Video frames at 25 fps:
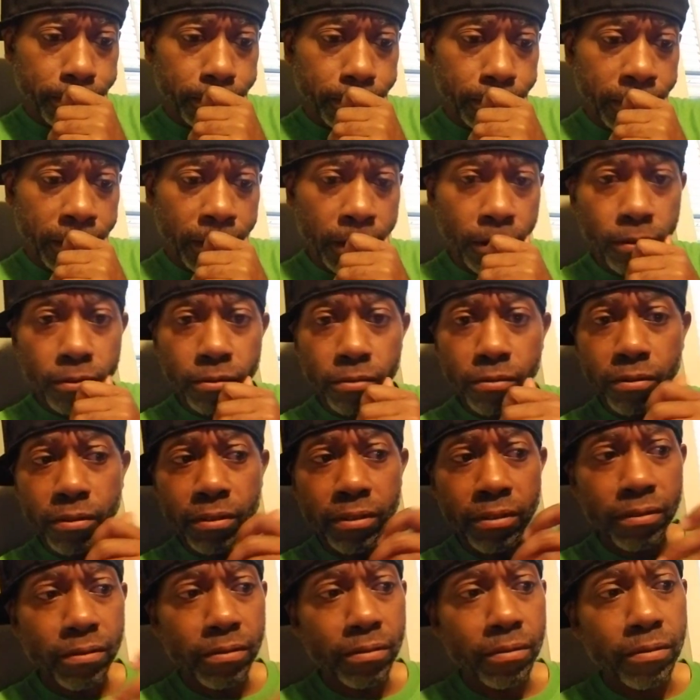you know,
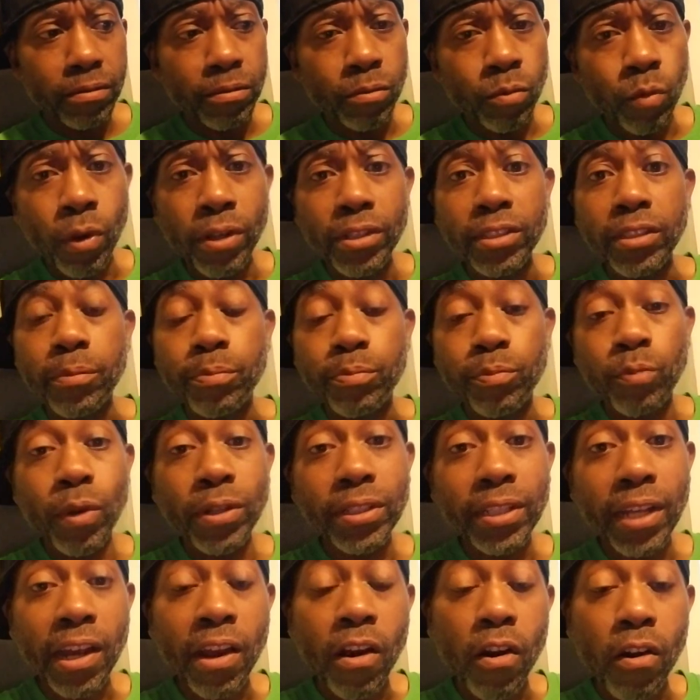one's
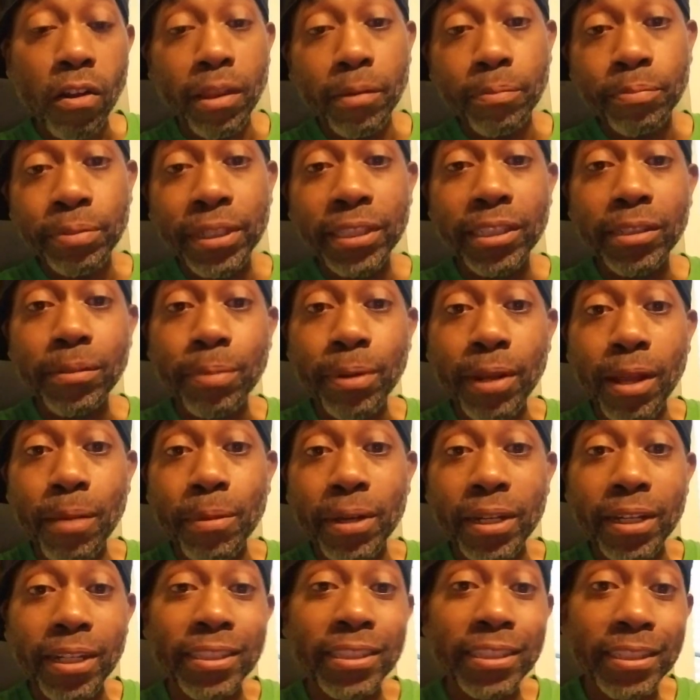I call a preacher plumber
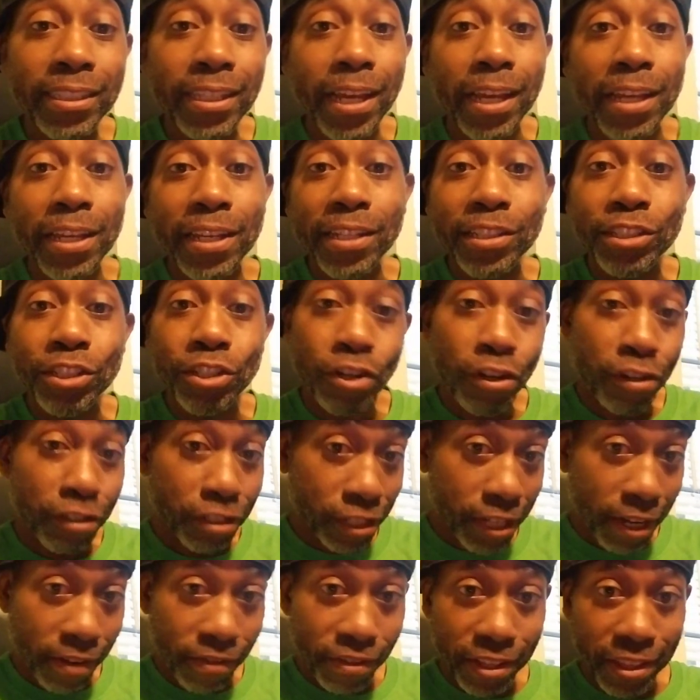because he's like in church
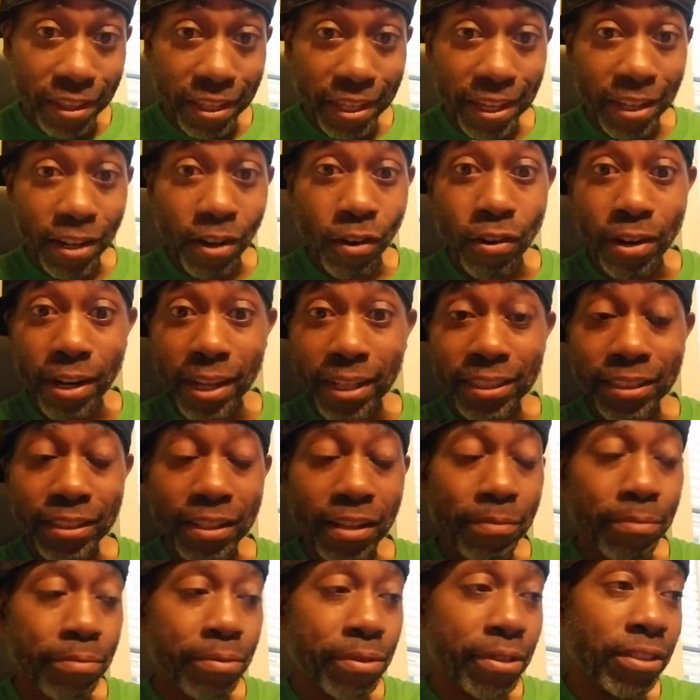and everything, all that
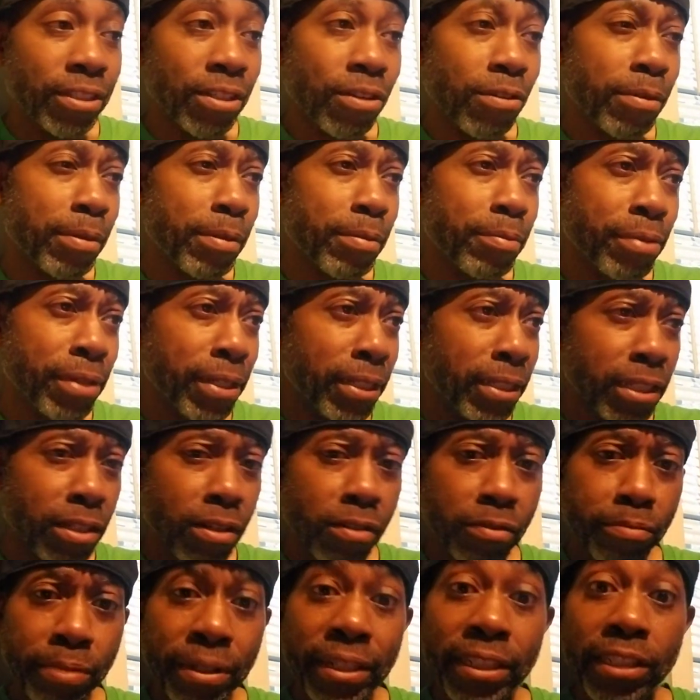stuff. He preaching
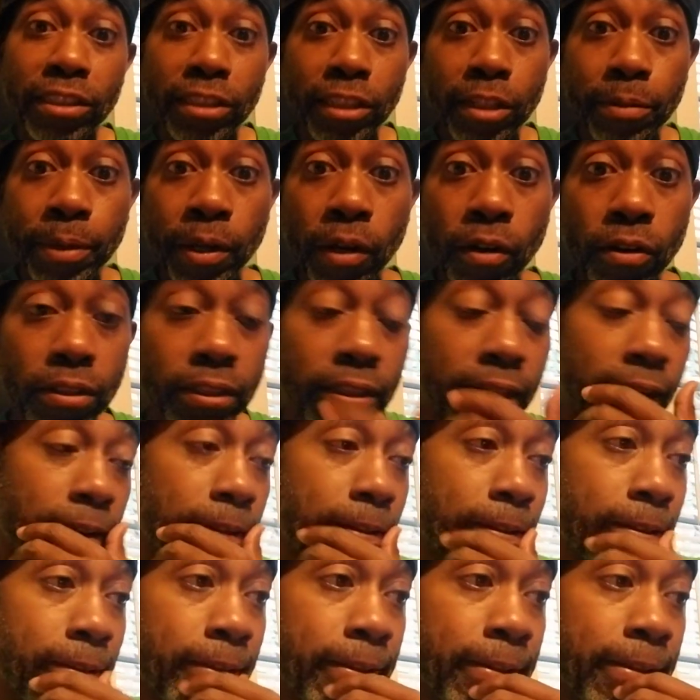to me all the time.
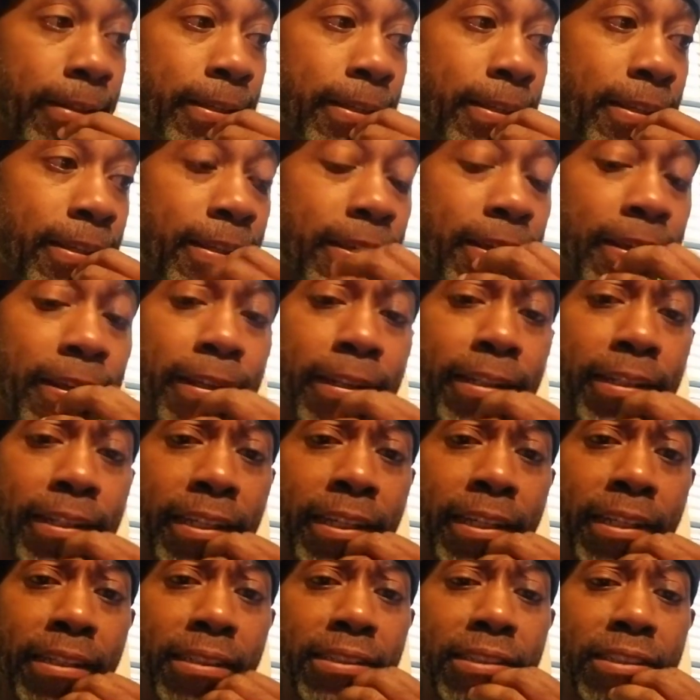And
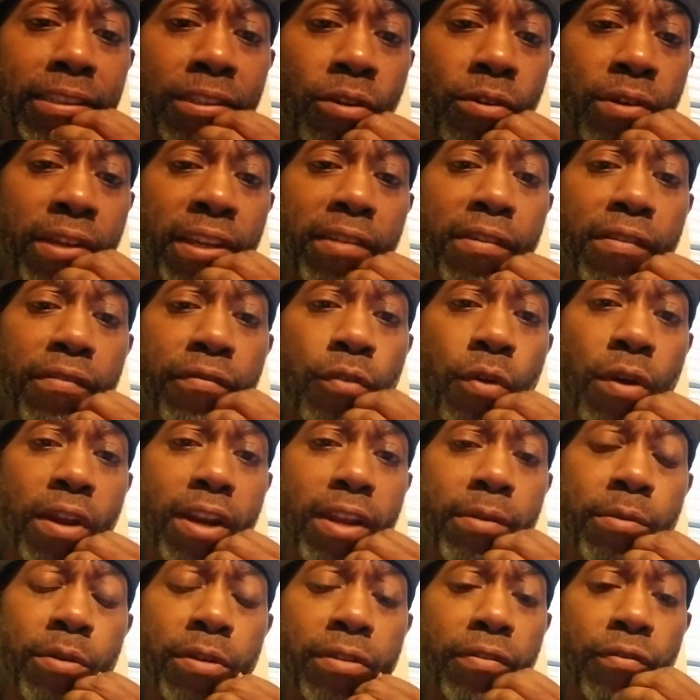he
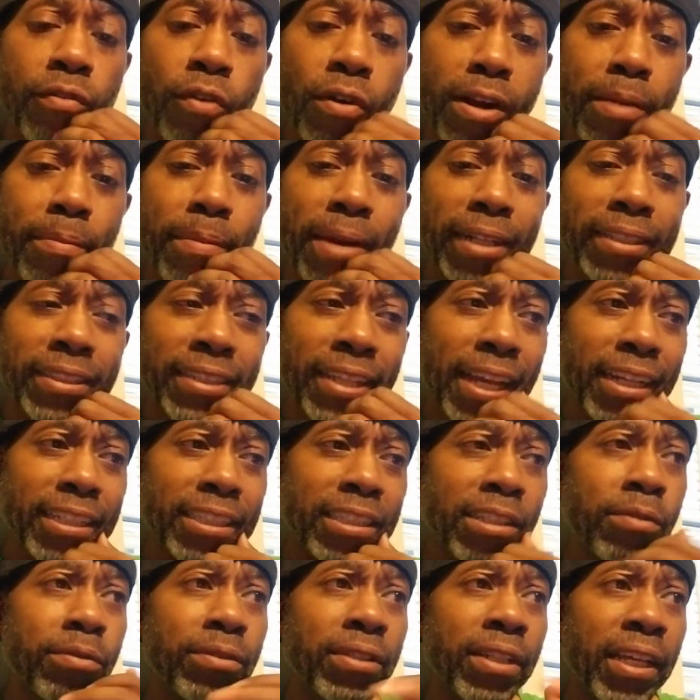was avoiding my text.
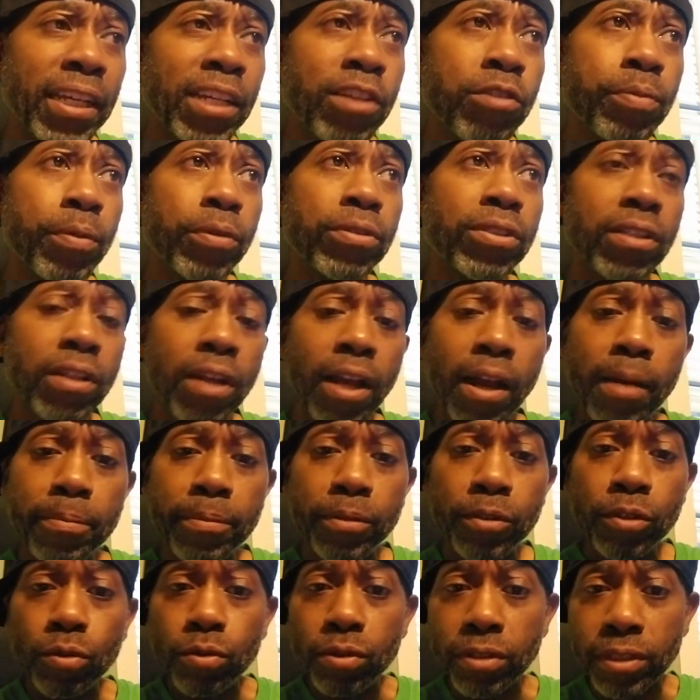He's supposed to
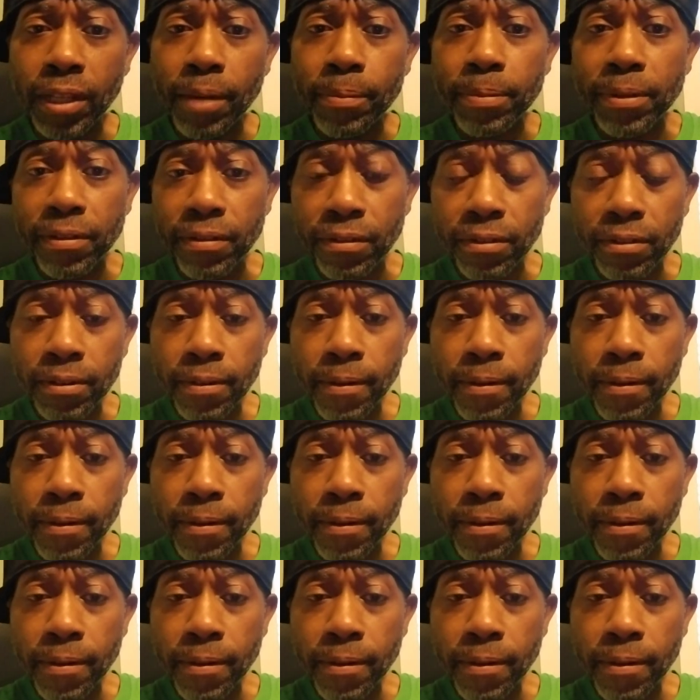come do something